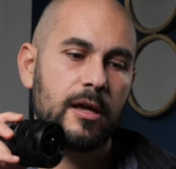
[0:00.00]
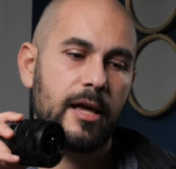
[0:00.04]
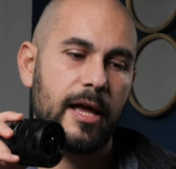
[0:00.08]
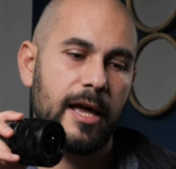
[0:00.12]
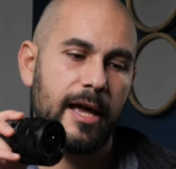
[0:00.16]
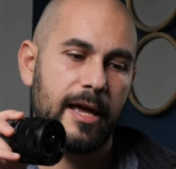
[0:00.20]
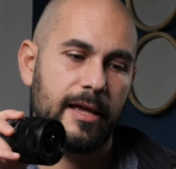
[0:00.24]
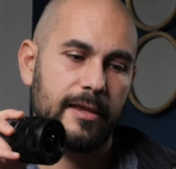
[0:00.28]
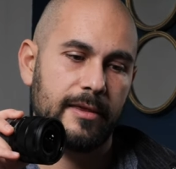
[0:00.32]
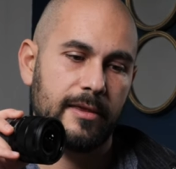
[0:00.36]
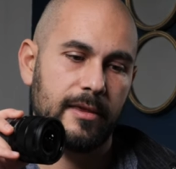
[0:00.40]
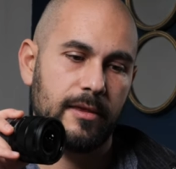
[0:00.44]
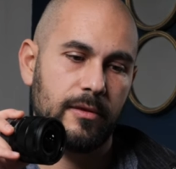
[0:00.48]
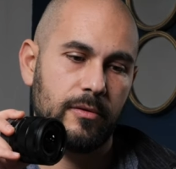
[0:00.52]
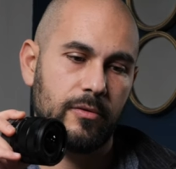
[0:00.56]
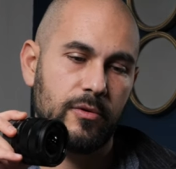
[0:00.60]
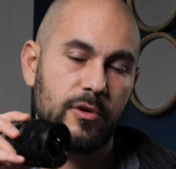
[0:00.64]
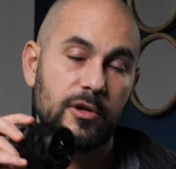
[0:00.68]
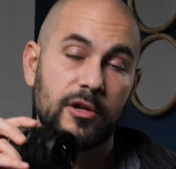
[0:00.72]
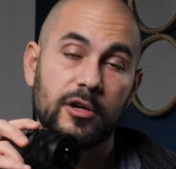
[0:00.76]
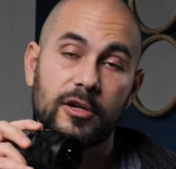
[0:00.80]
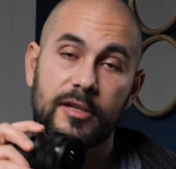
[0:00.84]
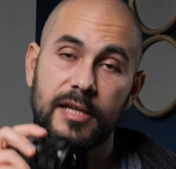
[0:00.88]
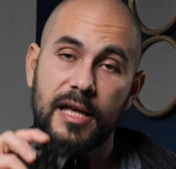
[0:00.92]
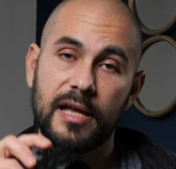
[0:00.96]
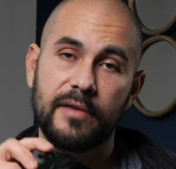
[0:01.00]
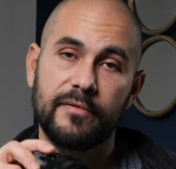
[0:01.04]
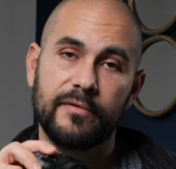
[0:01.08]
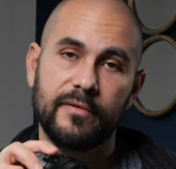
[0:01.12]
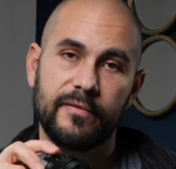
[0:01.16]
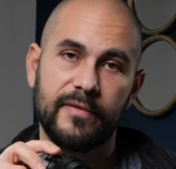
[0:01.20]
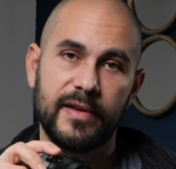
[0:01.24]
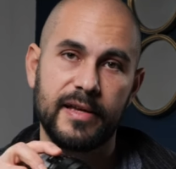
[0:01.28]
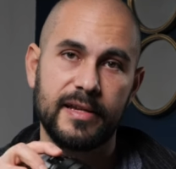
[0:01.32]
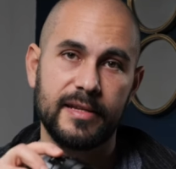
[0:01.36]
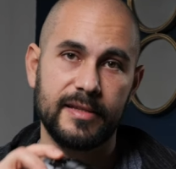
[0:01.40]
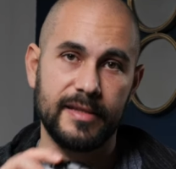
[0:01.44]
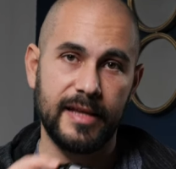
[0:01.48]
and you're gonna have
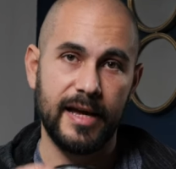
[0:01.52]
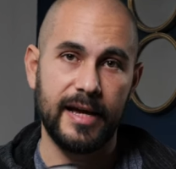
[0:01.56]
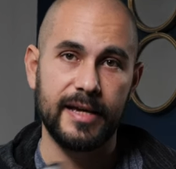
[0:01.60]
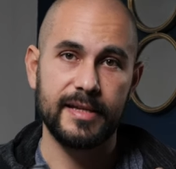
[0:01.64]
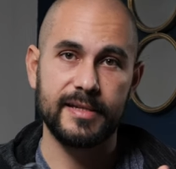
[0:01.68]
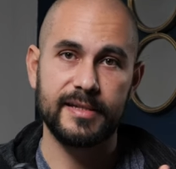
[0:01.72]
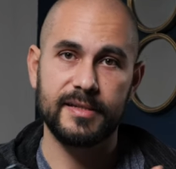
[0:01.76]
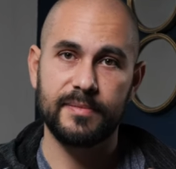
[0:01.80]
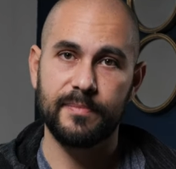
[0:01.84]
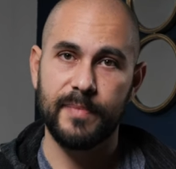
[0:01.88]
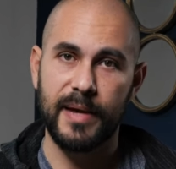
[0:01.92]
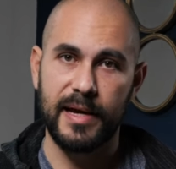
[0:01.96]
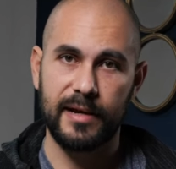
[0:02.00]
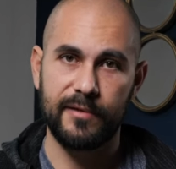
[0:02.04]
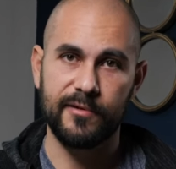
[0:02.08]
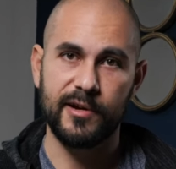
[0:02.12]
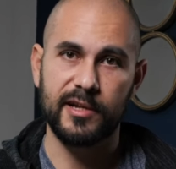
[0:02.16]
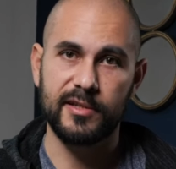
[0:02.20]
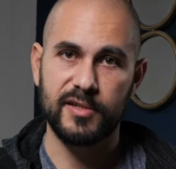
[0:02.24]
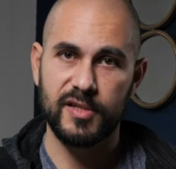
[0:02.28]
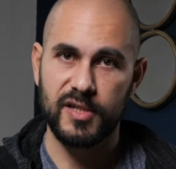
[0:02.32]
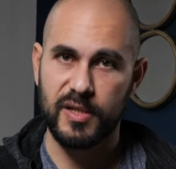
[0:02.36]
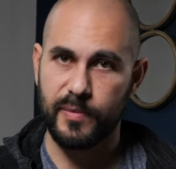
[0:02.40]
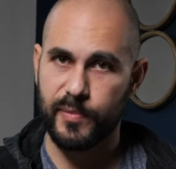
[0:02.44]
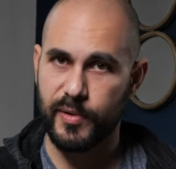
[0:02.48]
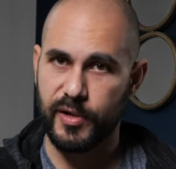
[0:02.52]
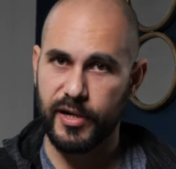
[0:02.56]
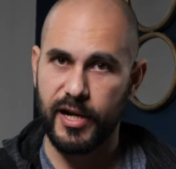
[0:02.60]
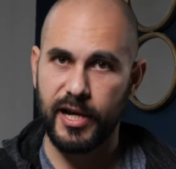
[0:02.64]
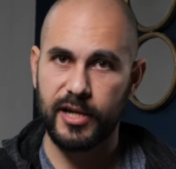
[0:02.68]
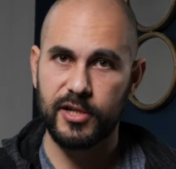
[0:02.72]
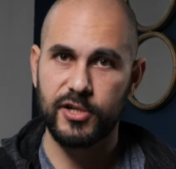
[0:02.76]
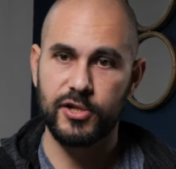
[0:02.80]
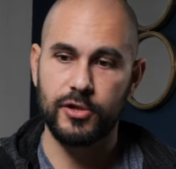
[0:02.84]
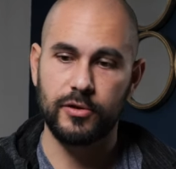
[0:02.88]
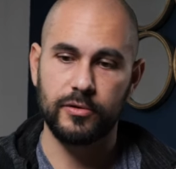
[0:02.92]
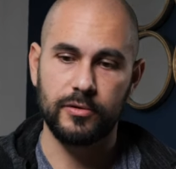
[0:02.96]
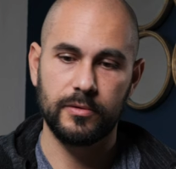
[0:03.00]
very nice background
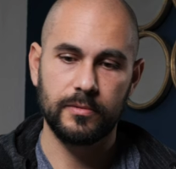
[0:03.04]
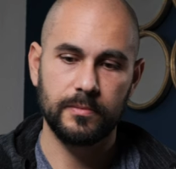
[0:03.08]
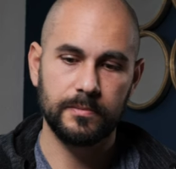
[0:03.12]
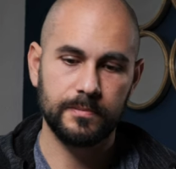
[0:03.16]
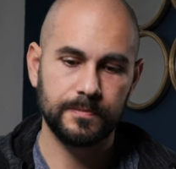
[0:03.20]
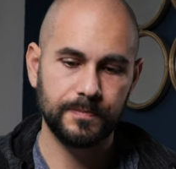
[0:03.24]
separation.